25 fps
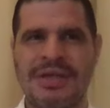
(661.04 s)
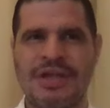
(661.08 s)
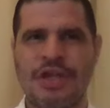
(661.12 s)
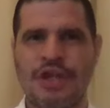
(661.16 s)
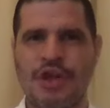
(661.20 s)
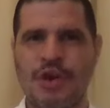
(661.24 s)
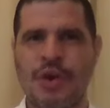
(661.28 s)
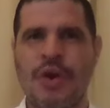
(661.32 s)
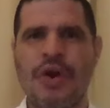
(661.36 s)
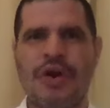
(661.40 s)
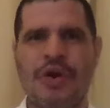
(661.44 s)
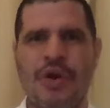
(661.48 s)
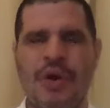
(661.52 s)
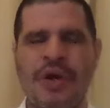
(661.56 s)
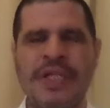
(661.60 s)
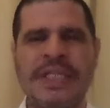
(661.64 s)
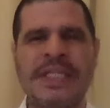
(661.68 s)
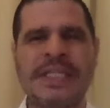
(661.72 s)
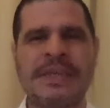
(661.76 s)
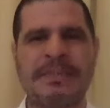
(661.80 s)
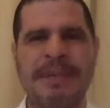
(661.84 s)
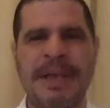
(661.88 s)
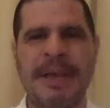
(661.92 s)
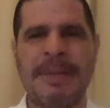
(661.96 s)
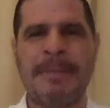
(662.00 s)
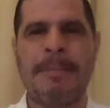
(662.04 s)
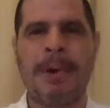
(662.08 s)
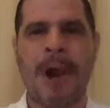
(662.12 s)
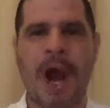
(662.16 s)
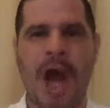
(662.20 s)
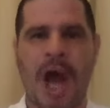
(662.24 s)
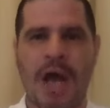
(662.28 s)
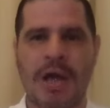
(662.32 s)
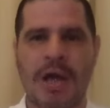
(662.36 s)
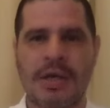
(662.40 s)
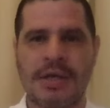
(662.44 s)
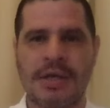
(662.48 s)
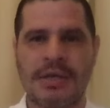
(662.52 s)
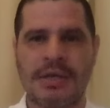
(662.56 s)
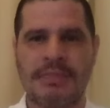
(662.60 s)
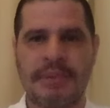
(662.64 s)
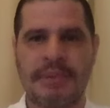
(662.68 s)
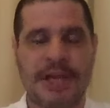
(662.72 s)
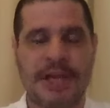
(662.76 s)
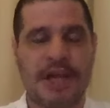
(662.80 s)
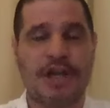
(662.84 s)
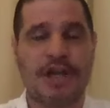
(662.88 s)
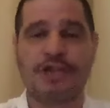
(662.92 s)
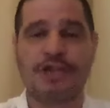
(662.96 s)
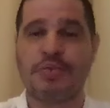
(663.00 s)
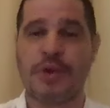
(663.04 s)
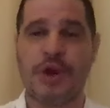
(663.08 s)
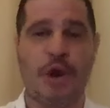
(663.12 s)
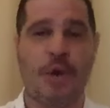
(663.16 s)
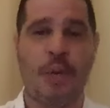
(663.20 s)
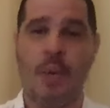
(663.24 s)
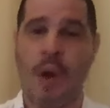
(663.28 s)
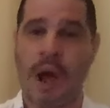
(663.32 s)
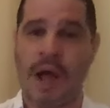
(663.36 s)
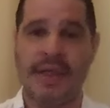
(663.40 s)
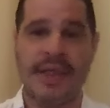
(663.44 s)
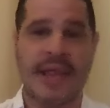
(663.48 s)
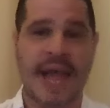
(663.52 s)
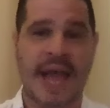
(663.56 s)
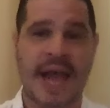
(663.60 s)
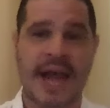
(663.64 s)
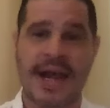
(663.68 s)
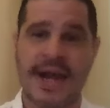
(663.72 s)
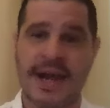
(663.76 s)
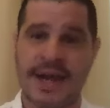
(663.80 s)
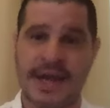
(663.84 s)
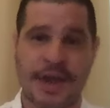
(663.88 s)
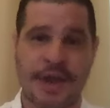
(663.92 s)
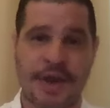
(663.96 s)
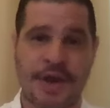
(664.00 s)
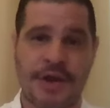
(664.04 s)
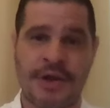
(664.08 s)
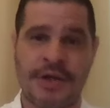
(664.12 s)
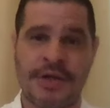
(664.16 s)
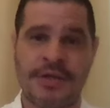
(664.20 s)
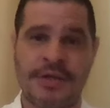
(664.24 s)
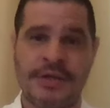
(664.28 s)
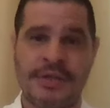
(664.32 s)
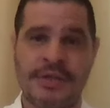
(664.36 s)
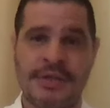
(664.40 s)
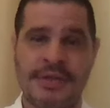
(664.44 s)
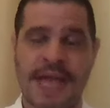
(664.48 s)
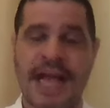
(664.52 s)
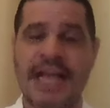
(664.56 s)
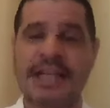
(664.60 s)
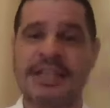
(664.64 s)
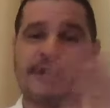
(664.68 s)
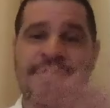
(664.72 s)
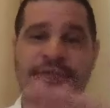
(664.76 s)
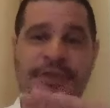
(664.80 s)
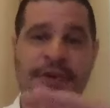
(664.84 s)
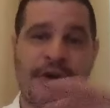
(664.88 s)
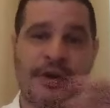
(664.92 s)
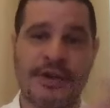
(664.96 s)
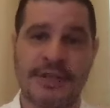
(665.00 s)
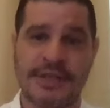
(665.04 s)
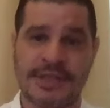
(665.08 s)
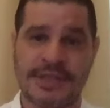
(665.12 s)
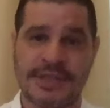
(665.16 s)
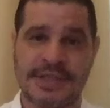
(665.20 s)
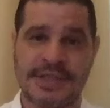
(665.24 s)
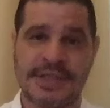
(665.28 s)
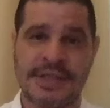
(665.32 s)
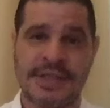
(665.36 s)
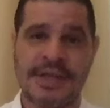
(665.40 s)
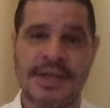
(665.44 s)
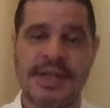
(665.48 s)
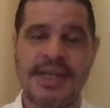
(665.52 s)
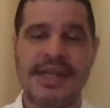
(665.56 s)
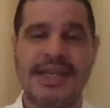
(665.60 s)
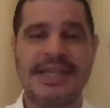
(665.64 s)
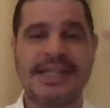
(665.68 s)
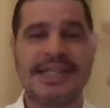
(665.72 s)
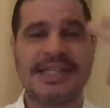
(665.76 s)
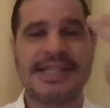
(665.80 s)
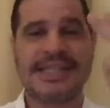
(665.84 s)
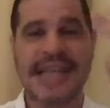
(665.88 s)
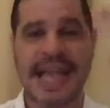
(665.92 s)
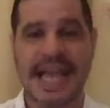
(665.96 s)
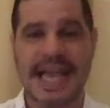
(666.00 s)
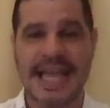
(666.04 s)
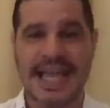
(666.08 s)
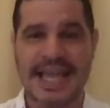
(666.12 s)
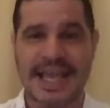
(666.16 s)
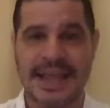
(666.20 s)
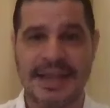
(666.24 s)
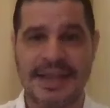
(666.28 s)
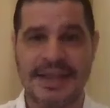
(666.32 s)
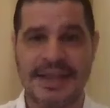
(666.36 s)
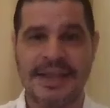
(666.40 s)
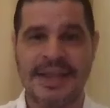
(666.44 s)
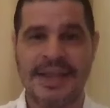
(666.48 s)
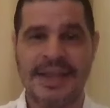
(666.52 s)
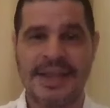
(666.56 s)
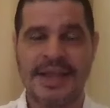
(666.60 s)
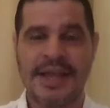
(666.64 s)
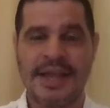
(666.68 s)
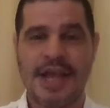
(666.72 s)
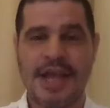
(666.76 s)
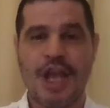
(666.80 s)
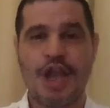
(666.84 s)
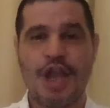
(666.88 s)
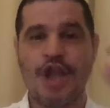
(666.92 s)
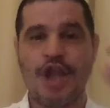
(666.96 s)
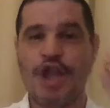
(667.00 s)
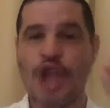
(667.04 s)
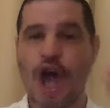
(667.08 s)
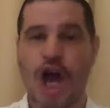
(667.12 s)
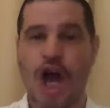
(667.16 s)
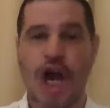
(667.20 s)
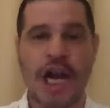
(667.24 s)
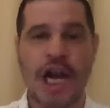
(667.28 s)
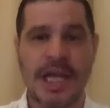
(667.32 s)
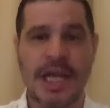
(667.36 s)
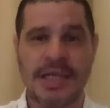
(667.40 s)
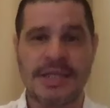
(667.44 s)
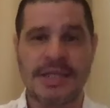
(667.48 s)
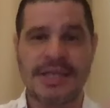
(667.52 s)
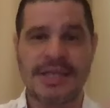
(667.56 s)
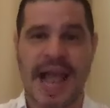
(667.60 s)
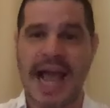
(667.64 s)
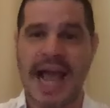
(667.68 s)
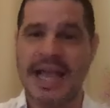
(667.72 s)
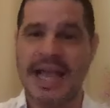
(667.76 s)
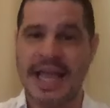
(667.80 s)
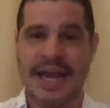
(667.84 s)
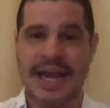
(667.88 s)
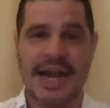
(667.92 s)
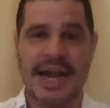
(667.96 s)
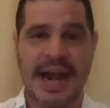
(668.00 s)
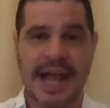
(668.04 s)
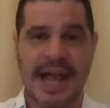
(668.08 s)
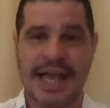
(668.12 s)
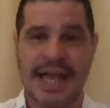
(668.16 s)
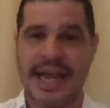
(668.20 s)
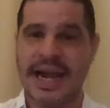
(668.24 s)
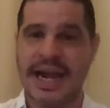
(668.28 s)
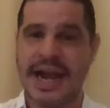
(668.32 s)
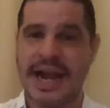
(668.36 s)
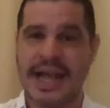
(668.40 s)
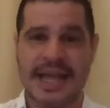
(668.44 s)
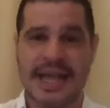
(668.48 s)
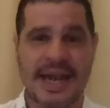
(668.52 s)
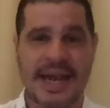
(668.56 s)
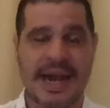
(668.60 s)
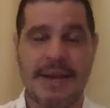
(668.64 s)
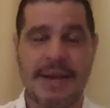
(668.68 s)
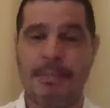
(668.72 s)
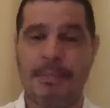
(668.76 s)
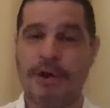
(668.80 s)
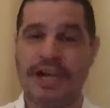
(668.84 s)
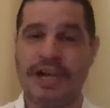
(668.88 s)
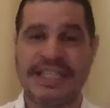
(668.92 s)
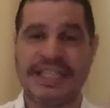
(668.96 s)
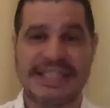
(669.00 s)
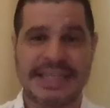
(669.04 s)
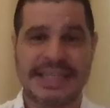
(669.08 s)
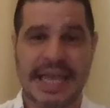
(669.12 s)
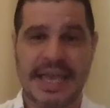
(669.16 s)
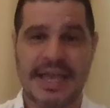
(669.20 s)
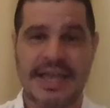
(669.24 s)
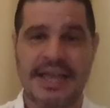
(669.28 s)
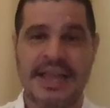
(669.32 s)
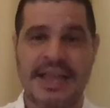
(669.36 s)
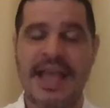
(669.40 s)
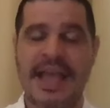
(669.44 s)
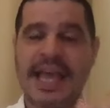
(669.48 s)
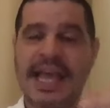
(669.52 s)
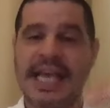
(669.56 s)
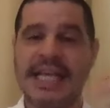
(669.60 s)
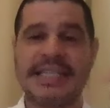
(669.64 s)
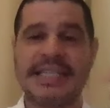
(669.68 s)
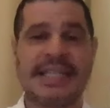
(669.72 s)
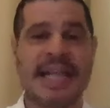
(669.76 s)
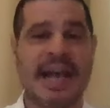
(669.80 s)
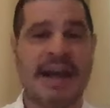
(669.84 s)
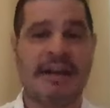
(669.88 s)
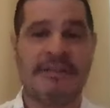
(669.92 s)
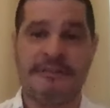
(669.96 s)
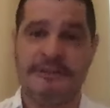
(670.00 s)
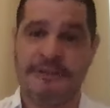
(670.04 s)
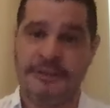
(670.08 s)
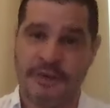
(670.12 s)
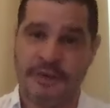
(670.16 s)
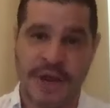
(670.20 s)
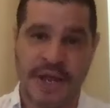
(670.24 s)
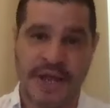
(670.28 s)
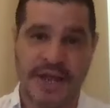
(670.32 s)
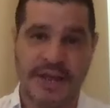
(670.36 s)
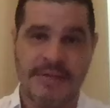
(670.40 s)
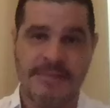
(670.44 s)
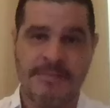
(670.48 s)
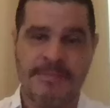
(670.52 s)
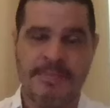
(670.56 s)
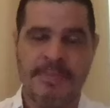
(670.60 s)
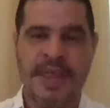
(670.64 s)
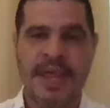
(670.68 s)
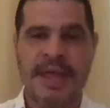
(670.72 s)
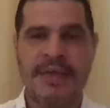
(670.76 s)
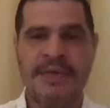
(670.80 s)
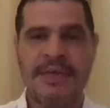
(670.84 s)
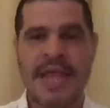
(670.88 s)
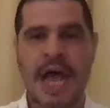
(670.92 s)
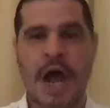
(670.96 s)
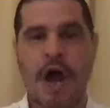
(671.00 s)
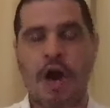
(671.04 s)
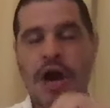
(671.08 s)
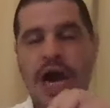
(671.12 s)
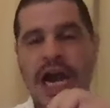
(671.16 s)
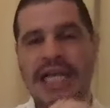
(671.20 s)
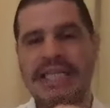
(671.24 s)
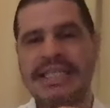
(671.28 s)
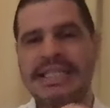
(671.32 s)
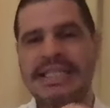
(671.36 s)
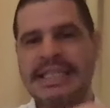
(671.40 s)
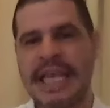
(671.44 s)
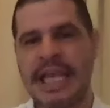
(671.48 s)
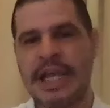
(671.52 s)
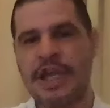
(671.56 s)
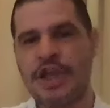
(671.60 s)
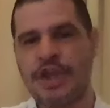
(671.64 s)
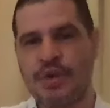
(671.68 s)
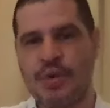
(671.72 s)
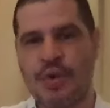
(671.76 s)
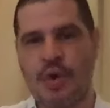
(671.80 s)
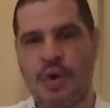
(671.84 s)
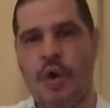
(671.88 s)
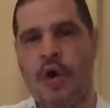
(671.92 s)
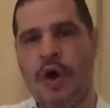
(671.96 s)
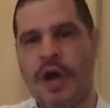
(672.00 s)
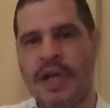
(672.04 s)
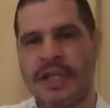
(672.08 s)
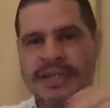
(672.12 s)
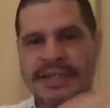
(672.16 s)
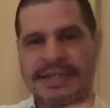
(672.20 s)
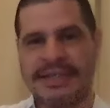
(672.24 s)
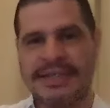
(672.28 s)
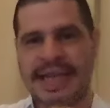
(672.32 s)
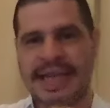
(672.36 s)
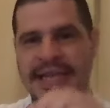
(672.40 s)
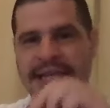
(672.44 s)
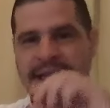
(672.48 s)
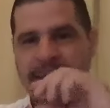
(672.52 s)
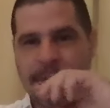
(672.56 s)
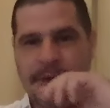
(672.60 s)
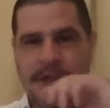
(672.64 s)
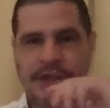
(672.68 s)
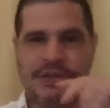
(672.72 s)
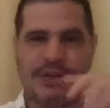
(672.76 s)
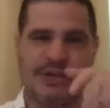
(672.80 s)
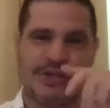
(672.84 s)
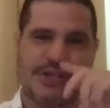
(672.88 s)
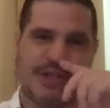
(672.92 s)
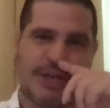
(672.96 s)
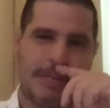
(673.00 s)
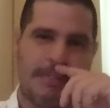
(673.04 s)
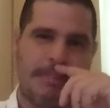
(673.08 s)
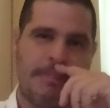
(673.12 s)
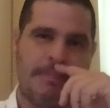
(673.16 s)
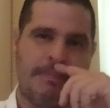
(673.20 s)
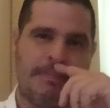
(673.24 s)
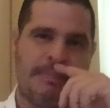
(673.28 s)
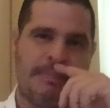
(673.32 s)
you're going to be blocked because we don't want that in here. That's first. Second, knowledge, again and again and again, I'm going to say it, it's not free. Now, let's say you go inside the mentorship